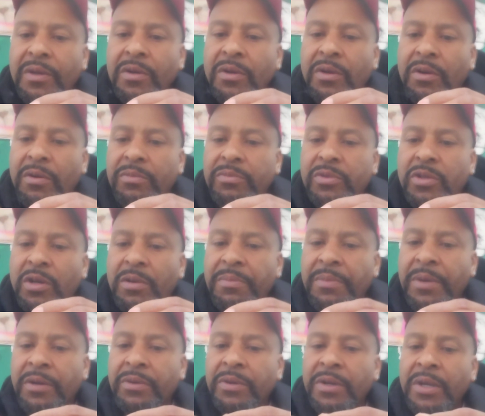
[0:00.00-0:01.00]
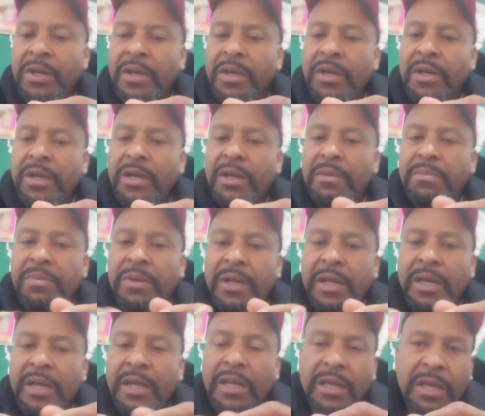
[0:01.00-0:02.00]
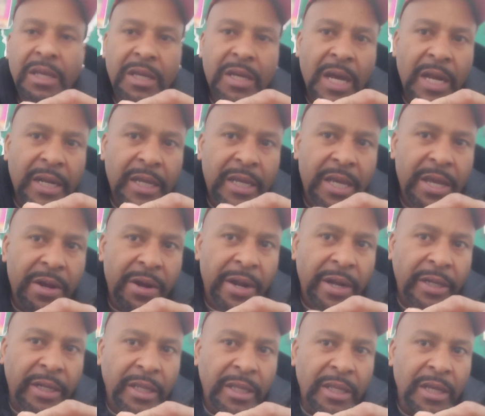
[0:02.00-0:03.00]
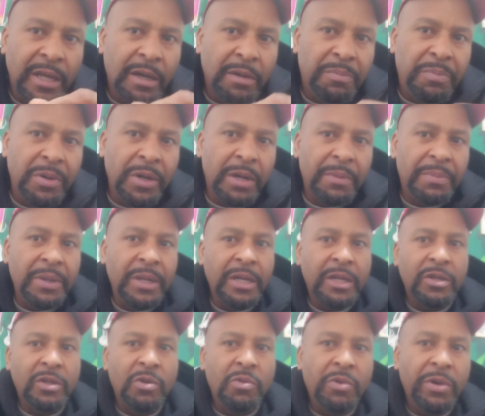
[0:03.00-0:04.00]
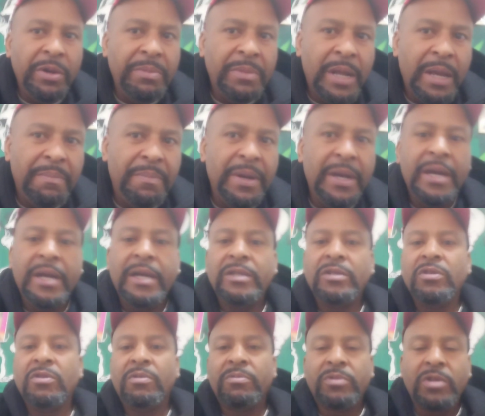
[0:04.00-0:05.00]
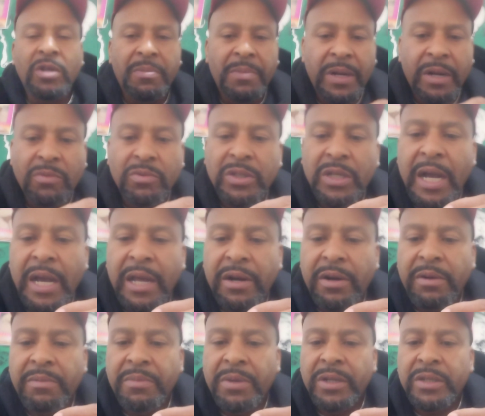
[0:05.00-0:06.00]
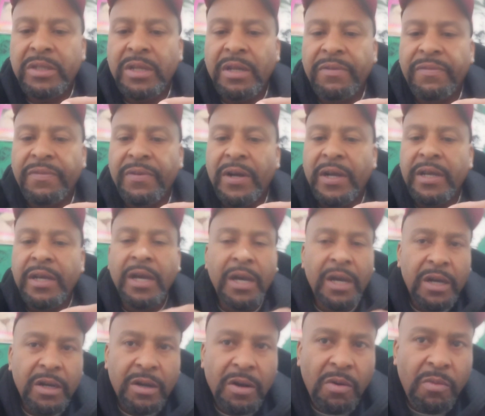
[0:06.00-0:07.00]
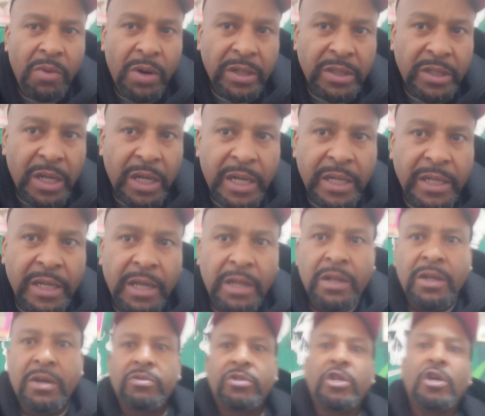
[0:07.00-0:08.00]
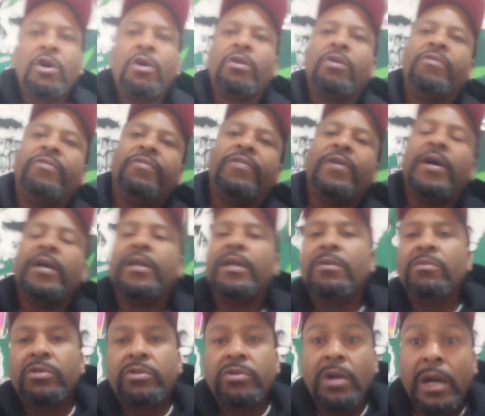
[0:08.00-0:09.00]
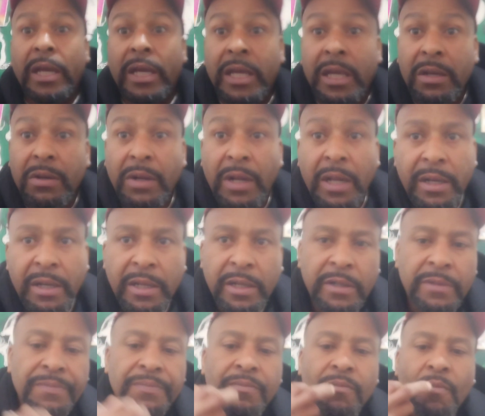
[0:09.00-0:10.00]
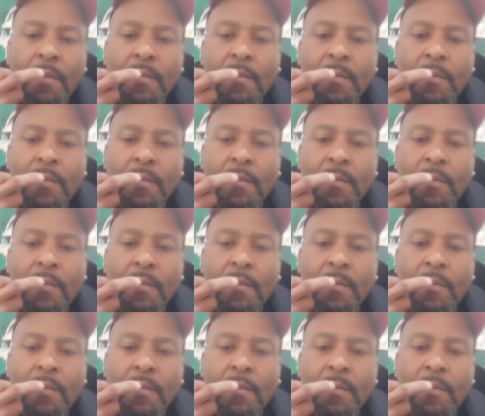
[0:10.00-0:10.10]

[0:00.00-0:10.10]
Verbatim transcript: you know what I'm talking about? But he he kind of carried the young pup. He didn't do him that bad. You know what I'm talking about? He was honor amongst that fight. Go watch that Canelo Charlo fight. He was trying to kill that nigga.